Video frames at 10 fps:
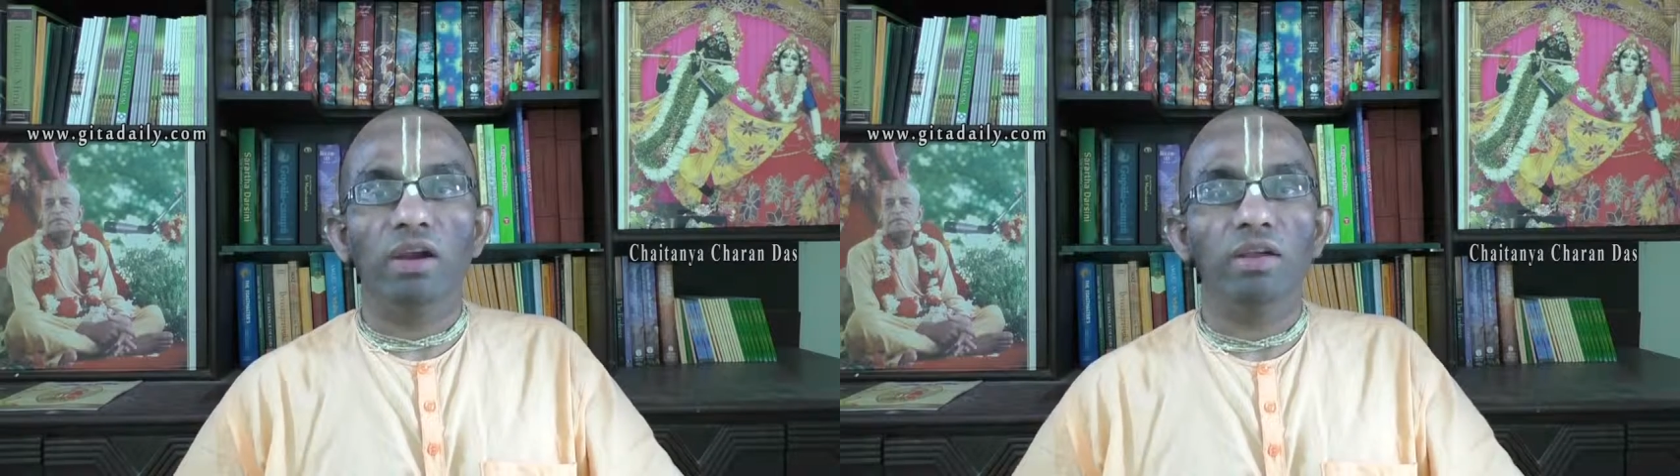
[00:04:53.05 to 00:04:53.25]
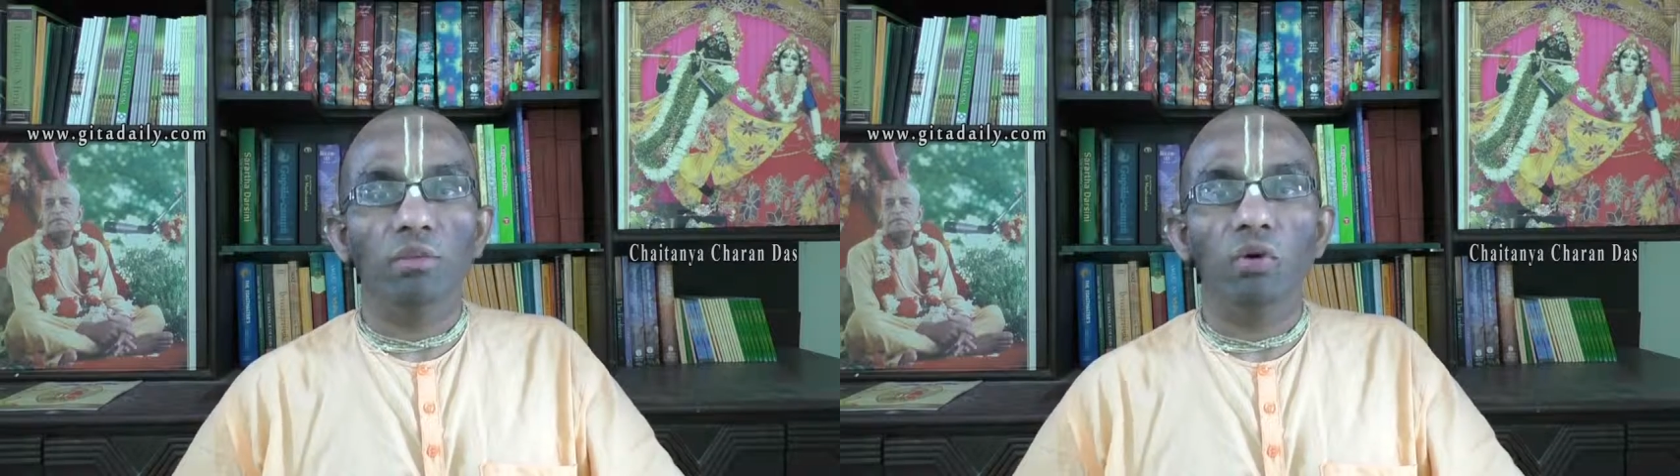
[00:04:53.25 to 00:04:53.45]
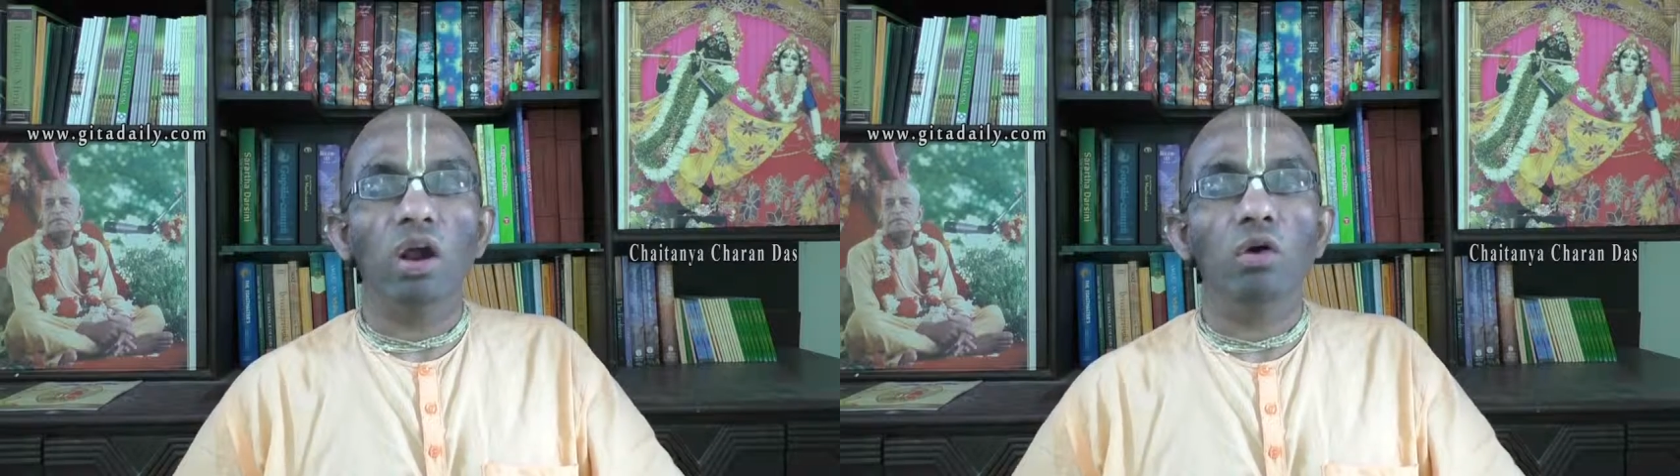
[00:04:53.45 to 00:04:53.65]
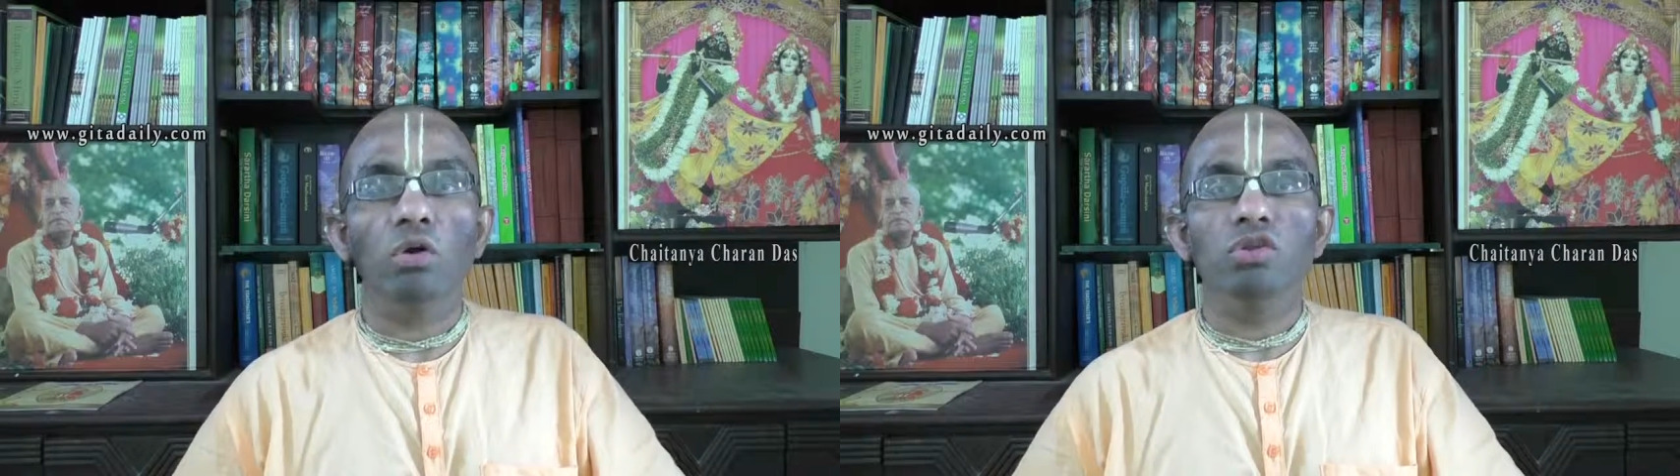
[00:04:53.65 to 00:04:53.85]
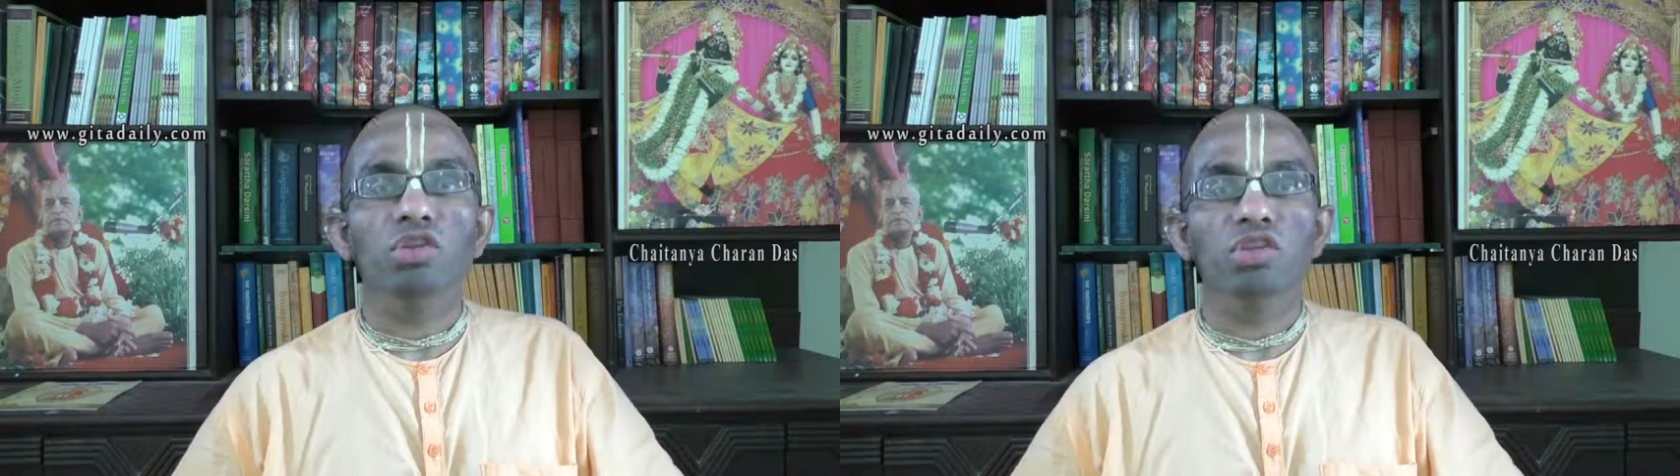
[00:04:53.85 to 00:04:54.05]
And the more our
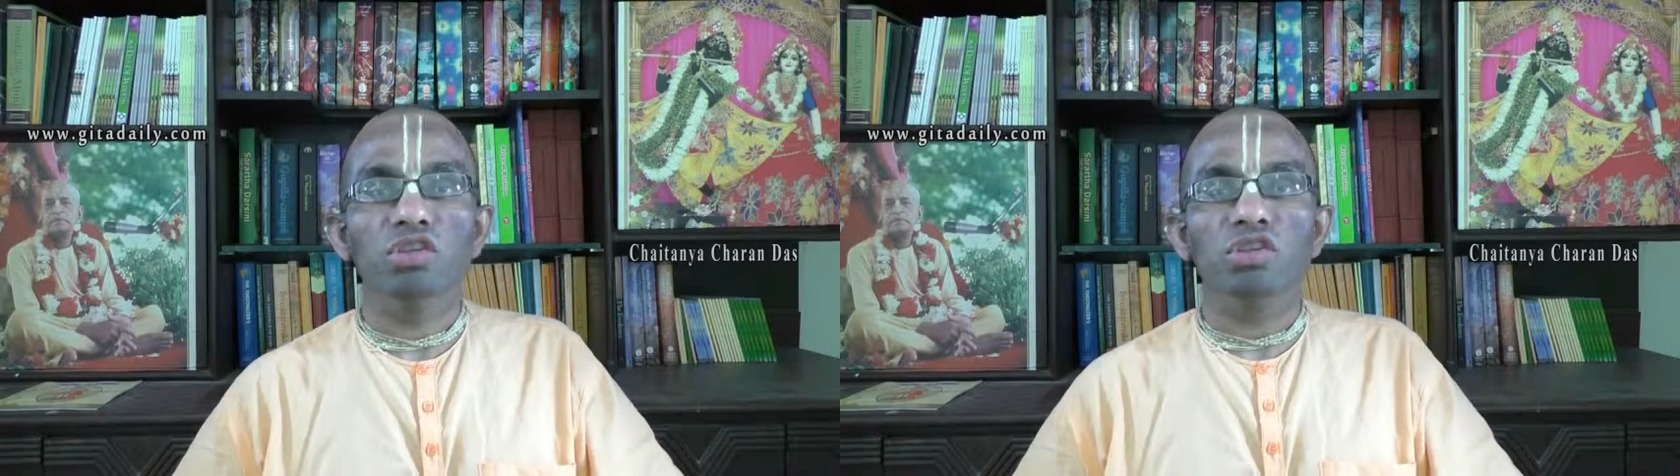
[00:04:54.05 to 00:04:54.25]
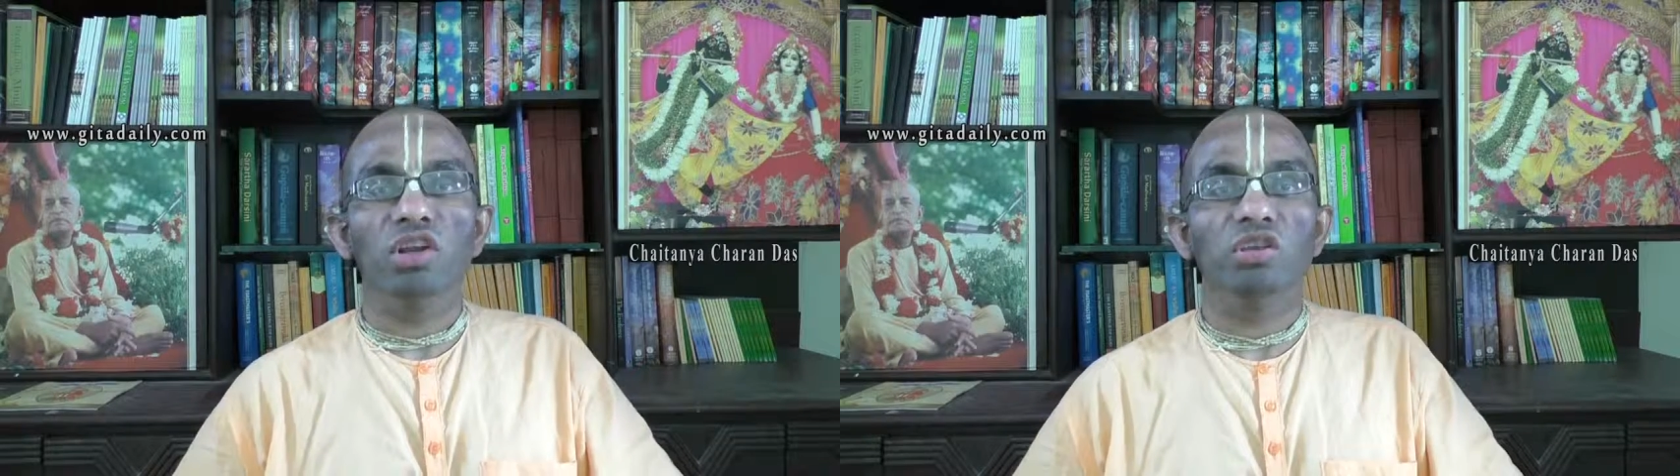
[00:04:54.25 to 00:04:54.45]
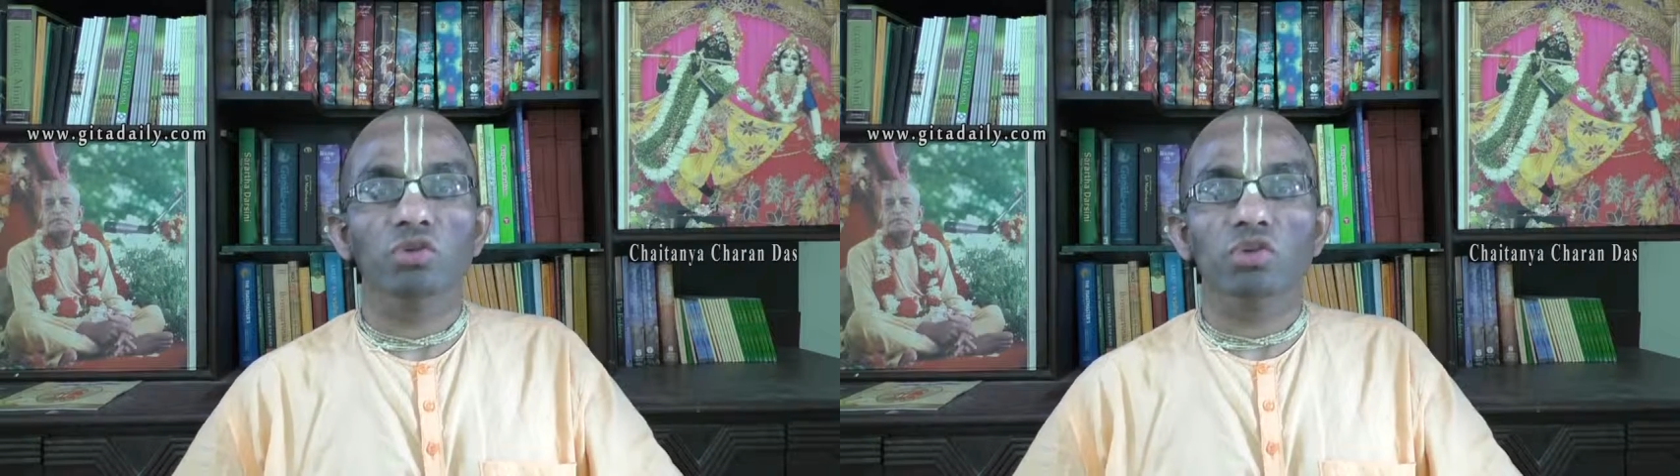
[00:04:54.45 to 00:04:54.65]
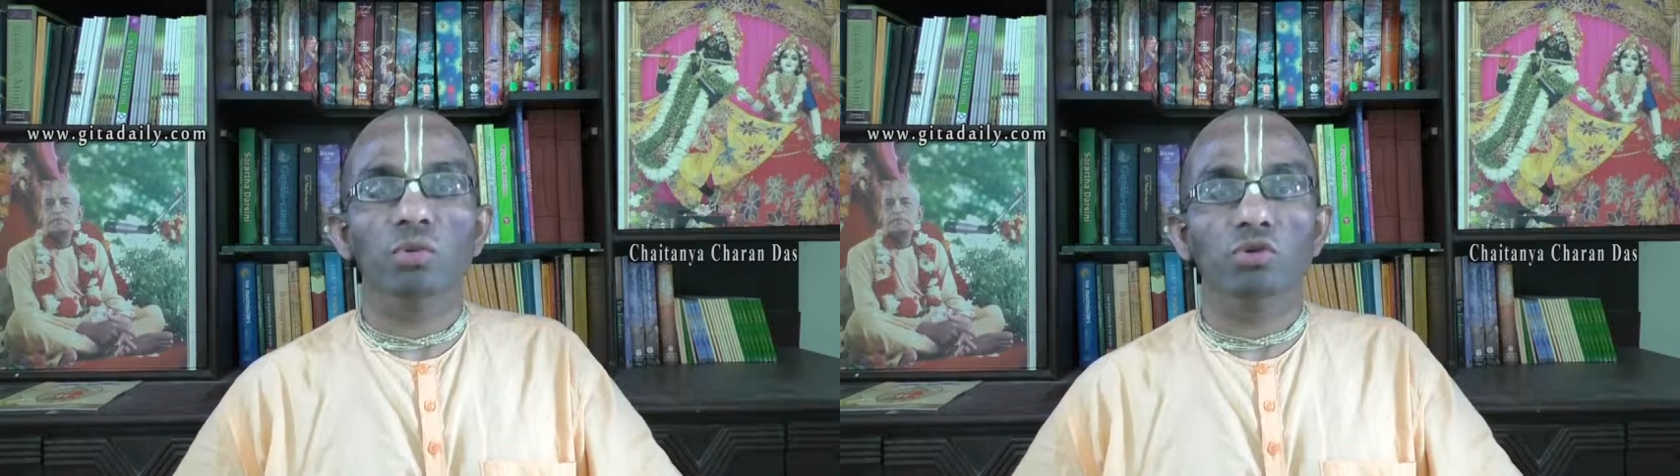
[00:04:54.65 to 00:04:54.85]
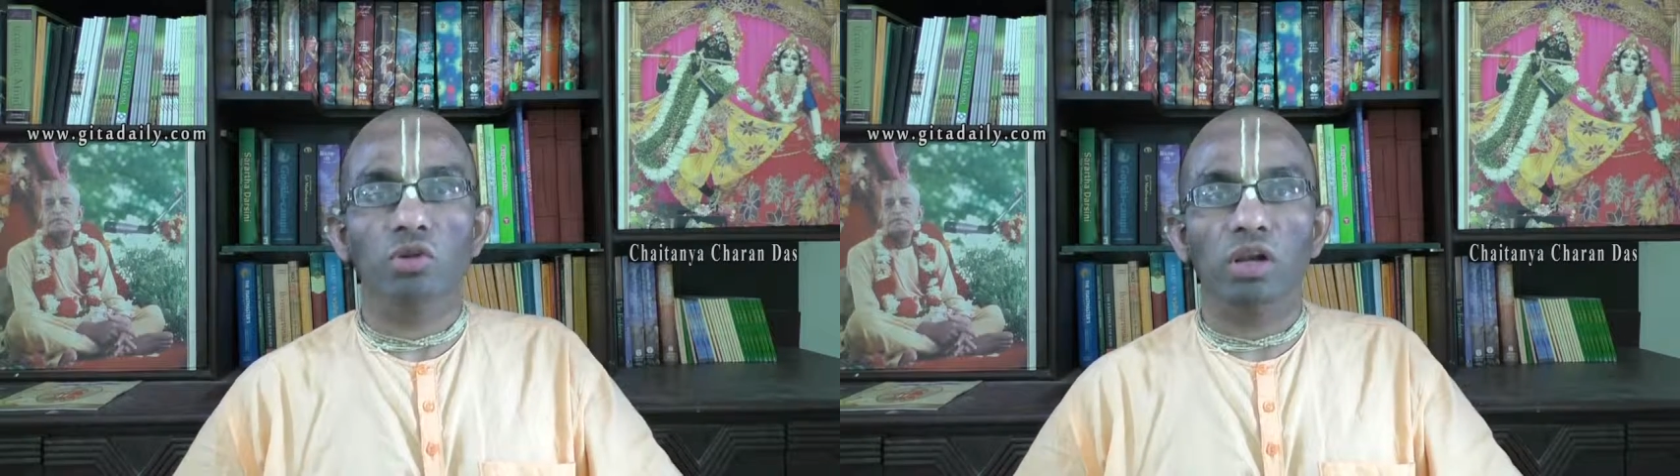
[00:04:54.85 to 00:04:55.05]
consciousness is raised to the
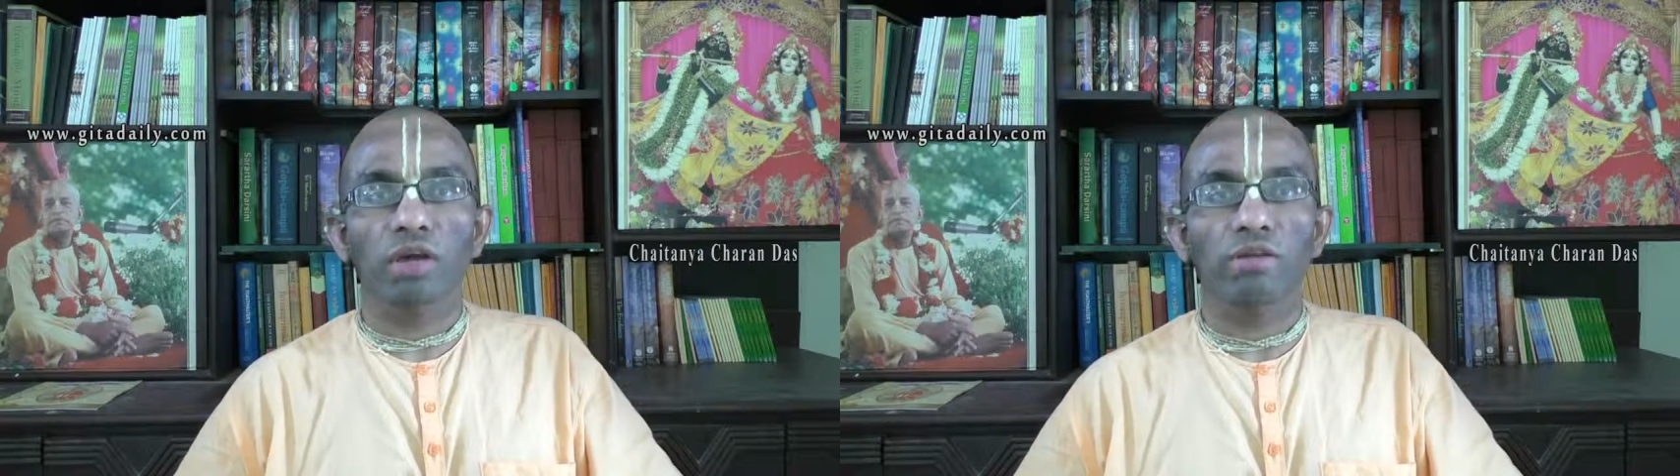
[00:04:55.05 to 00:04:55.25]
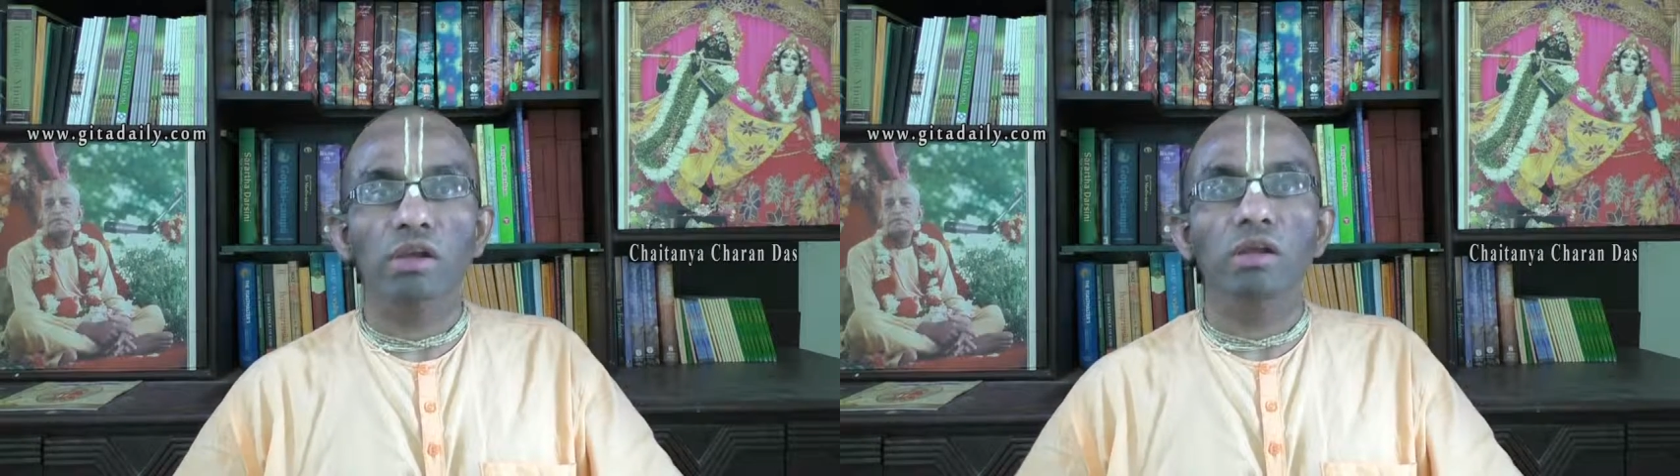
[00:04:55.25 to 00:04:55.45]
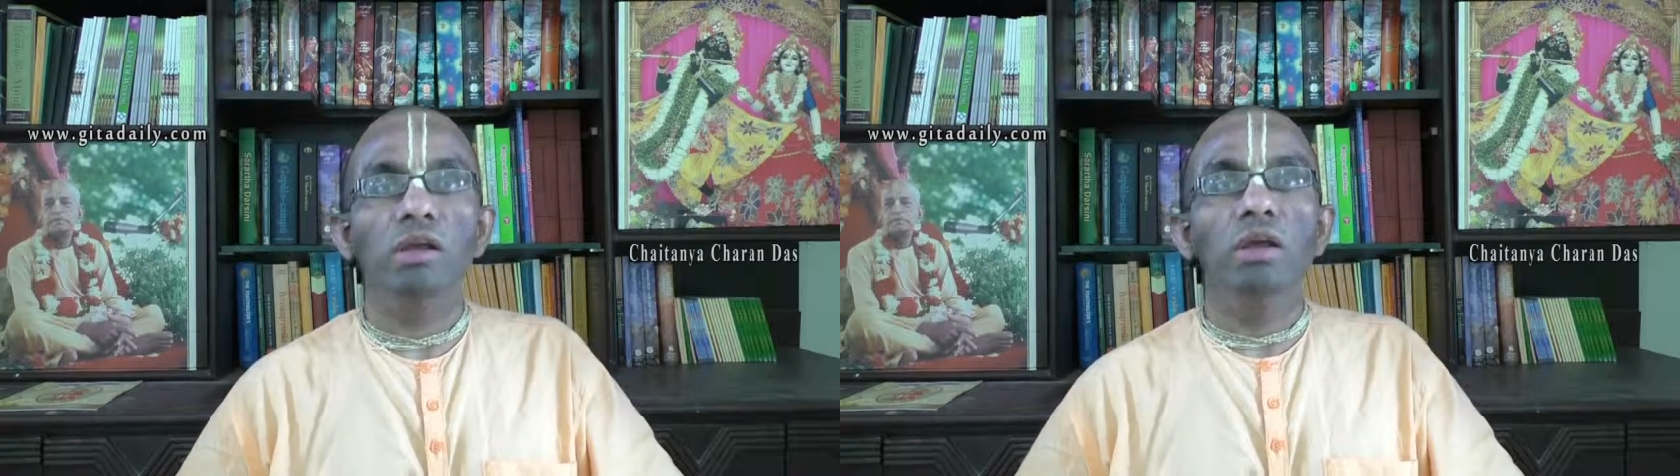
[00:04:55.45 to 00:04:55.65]
spiritual level,